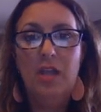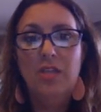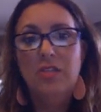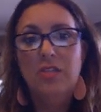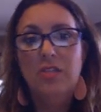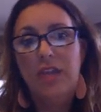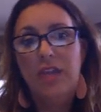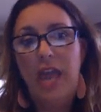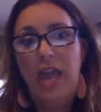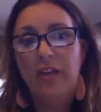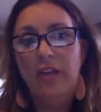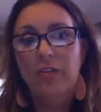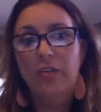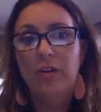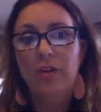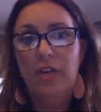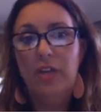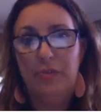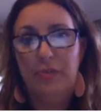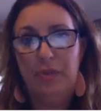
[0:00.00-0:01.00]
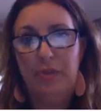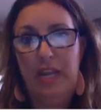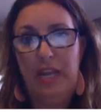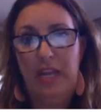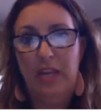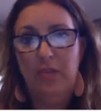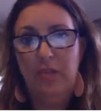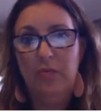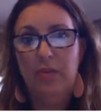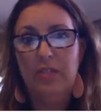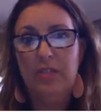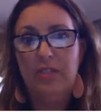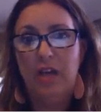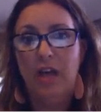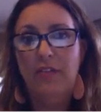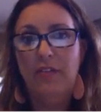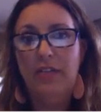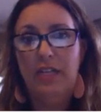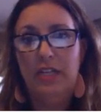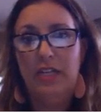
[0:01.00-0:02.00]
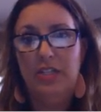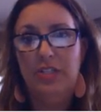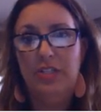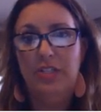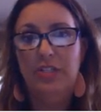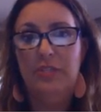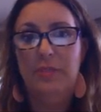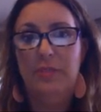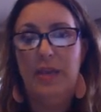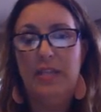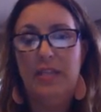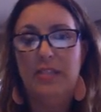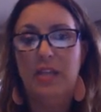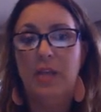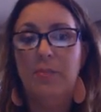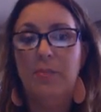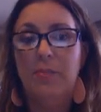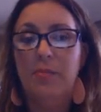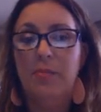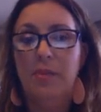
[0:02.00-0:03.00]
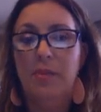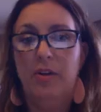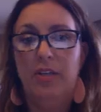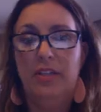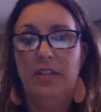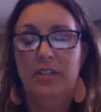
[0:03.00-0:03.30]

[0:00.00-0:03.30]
So category 3, resolving issues based on promoting